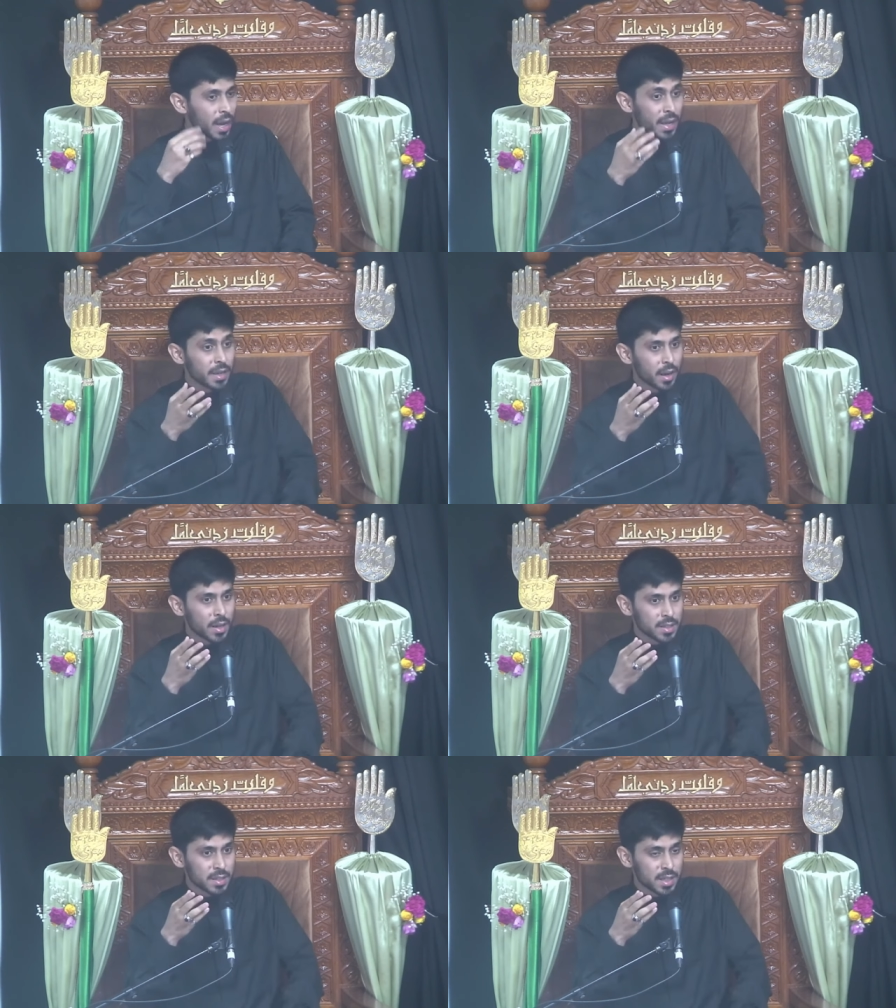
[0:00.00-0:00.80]
and he
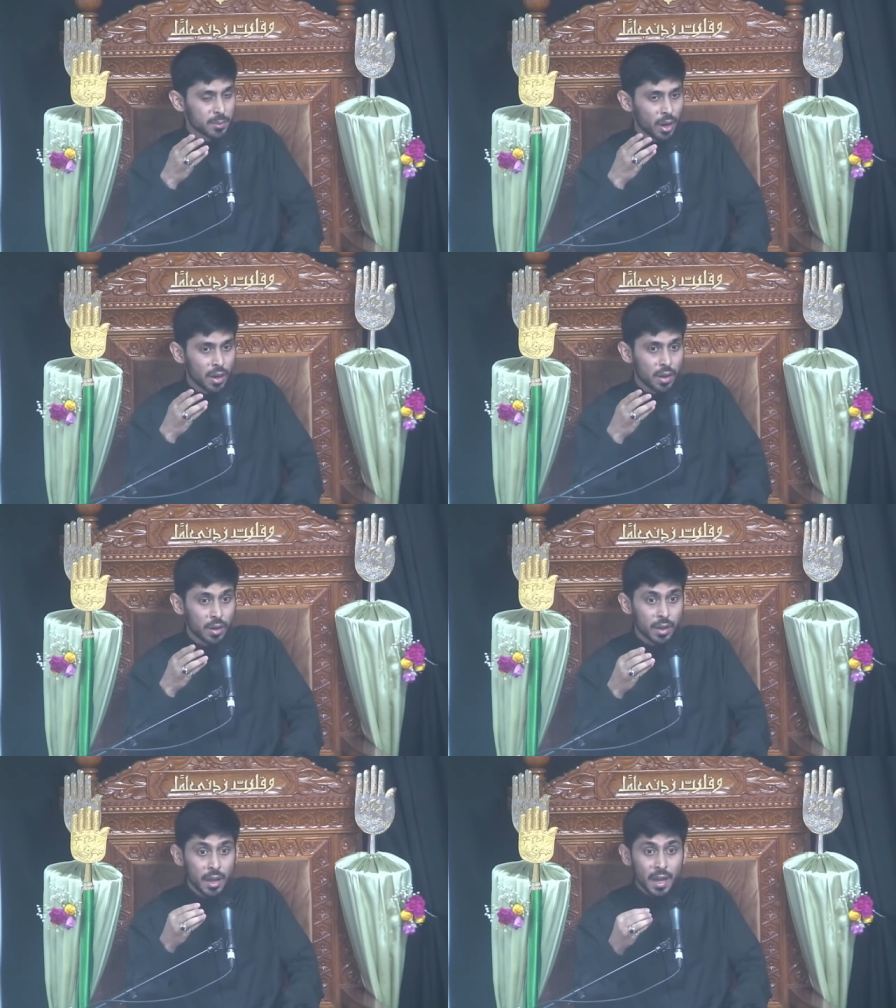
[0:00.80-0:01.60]
asks him,
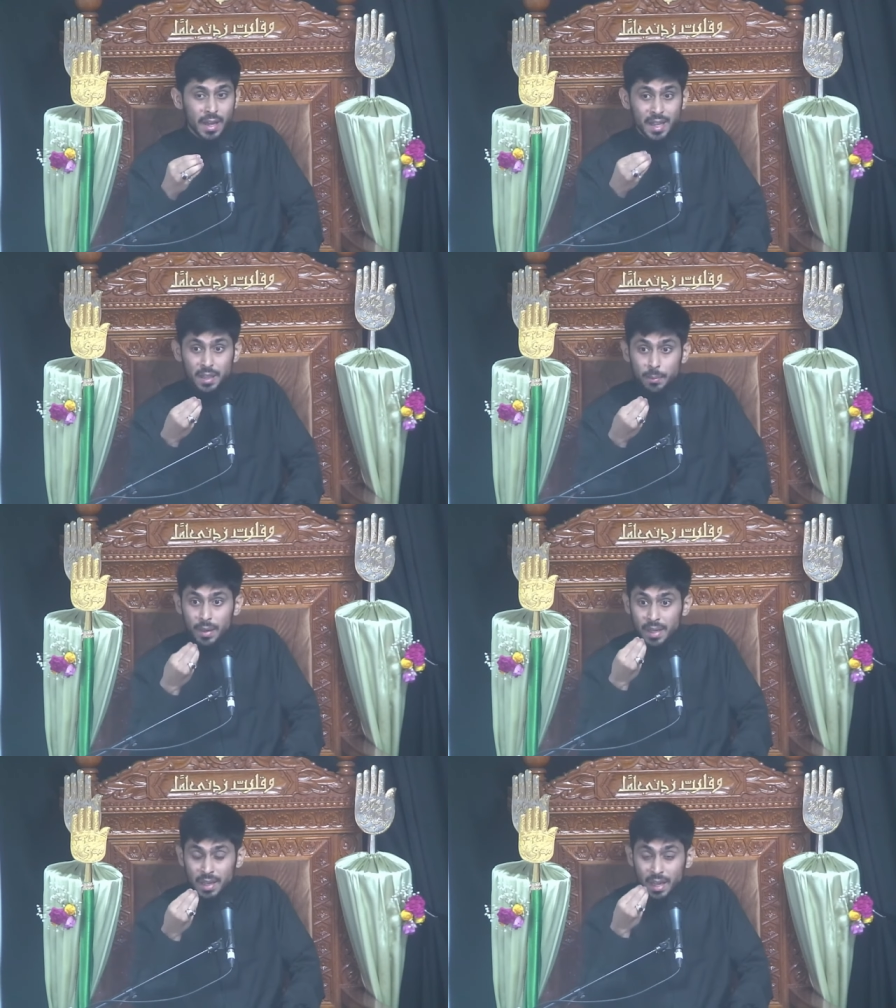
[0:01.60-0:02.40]
Agha, can
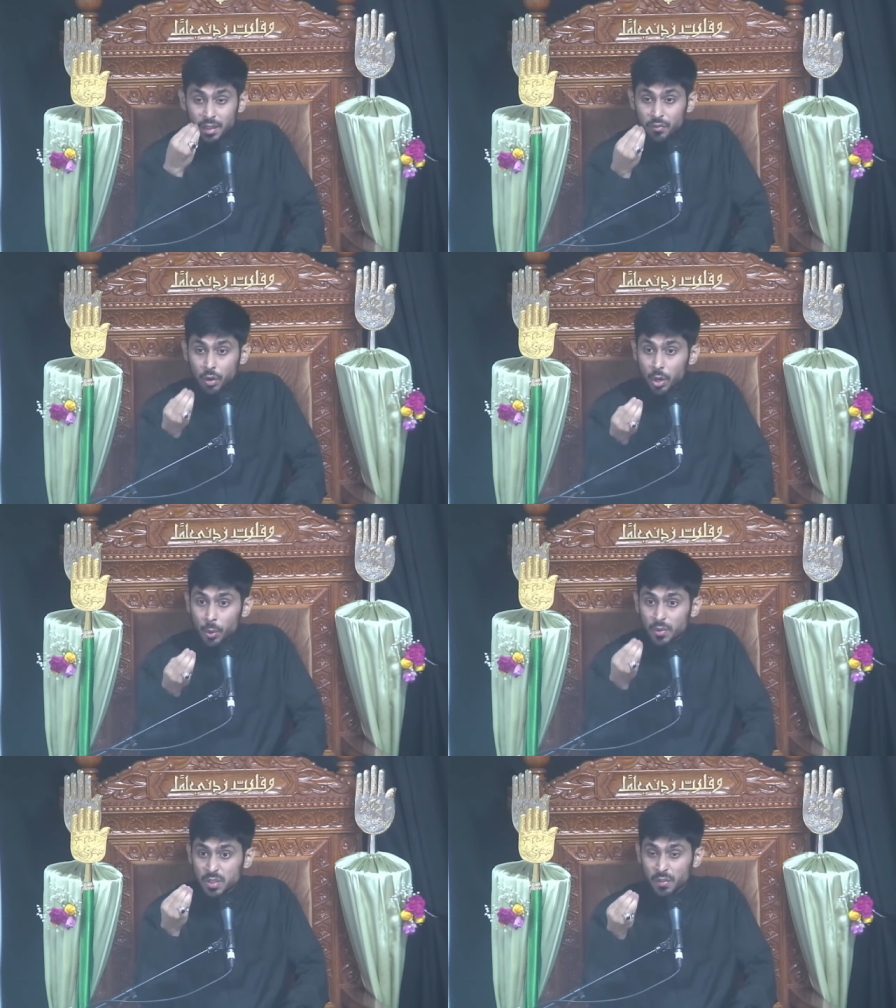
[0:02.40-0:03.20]
the, can the
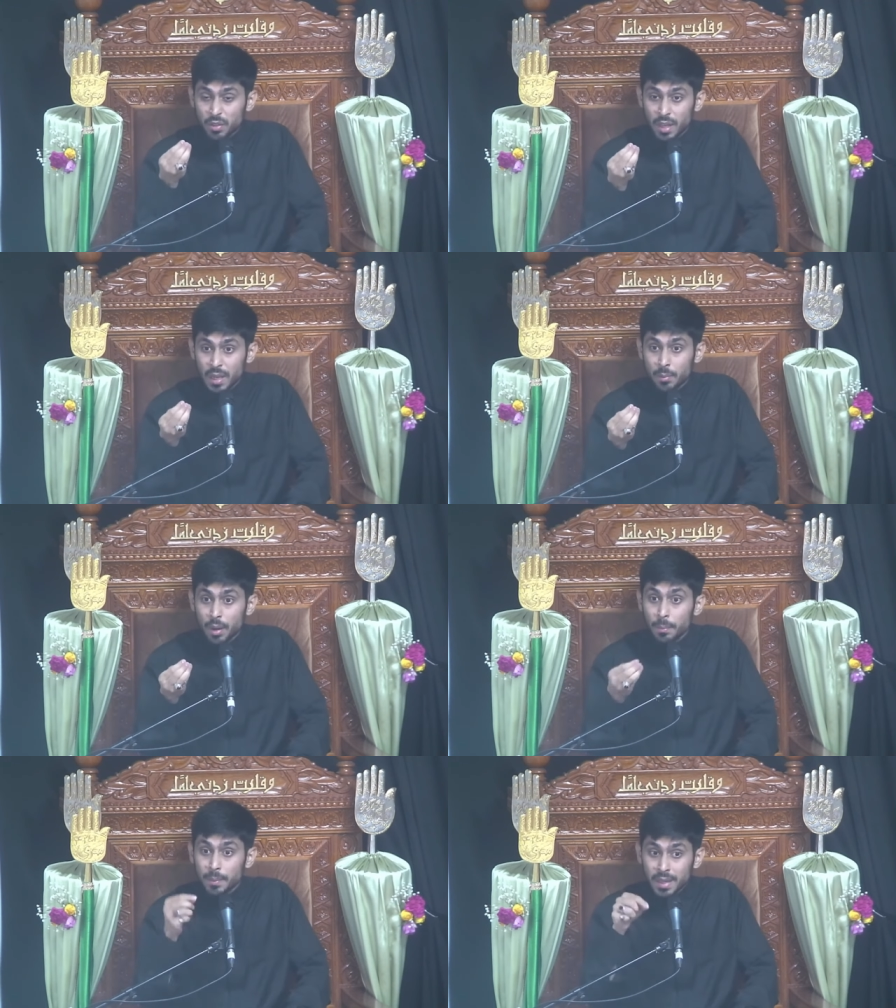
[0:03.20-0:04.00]
followers of the
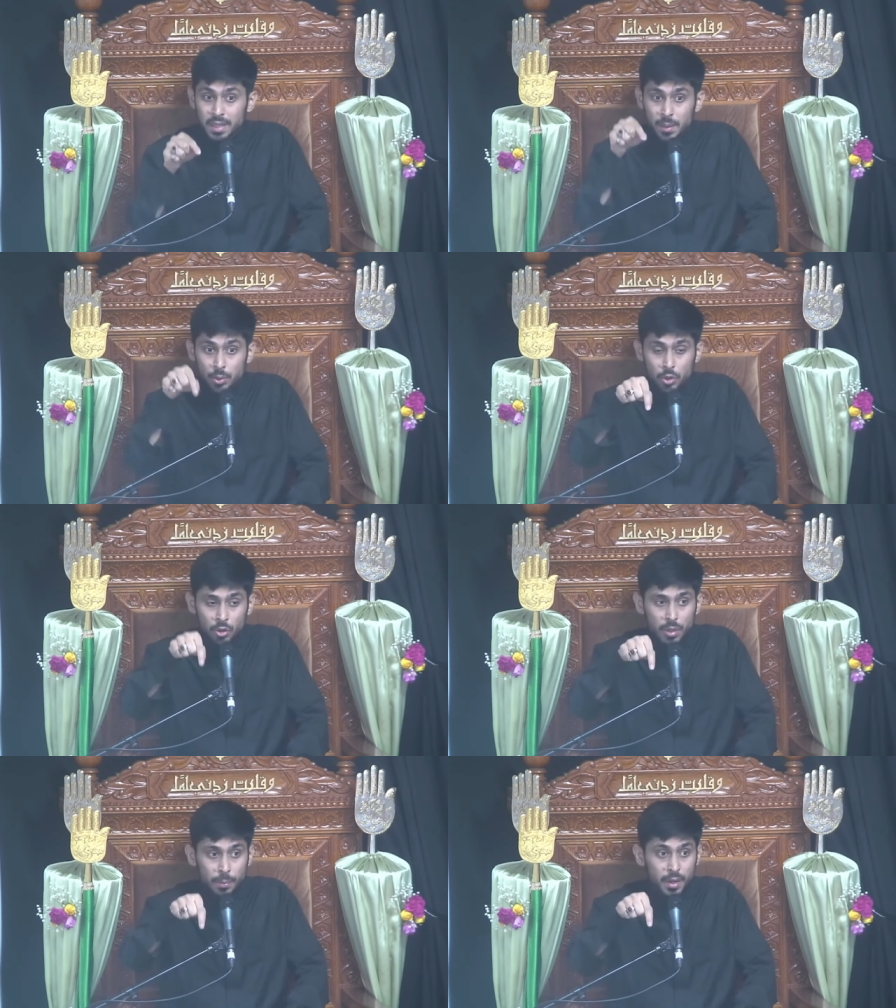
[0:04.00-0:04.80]
Imam meet him
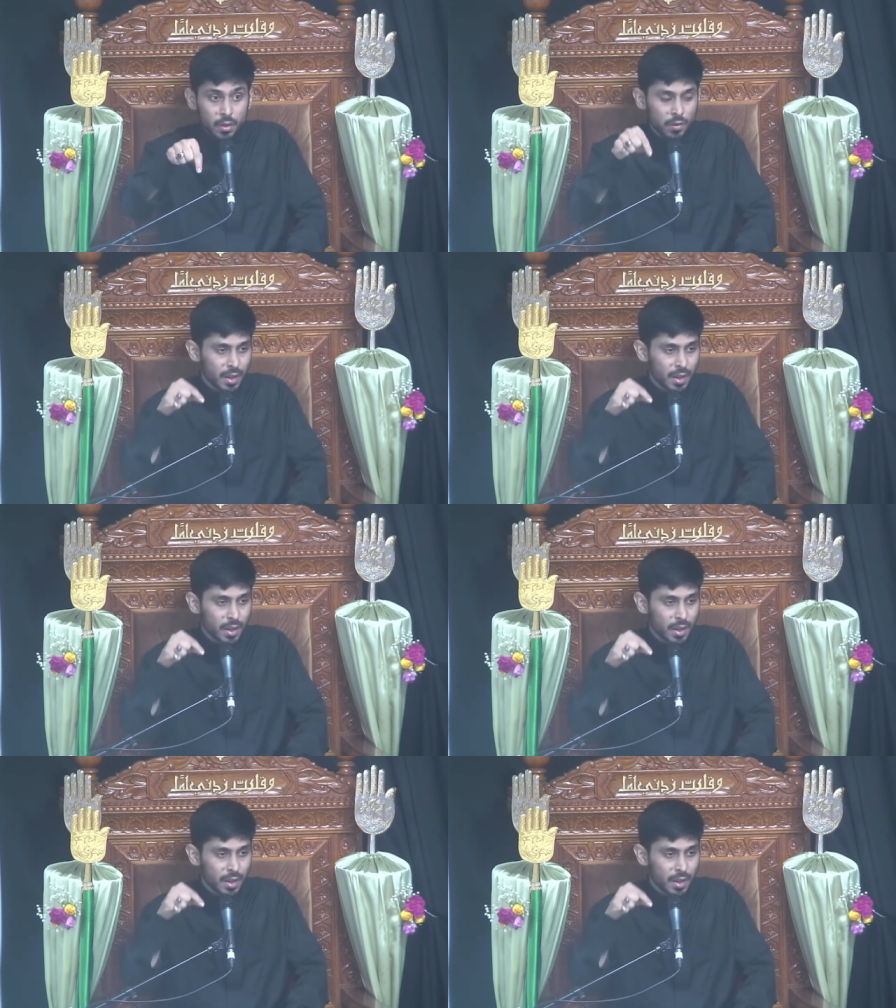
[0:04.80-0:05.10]
during the period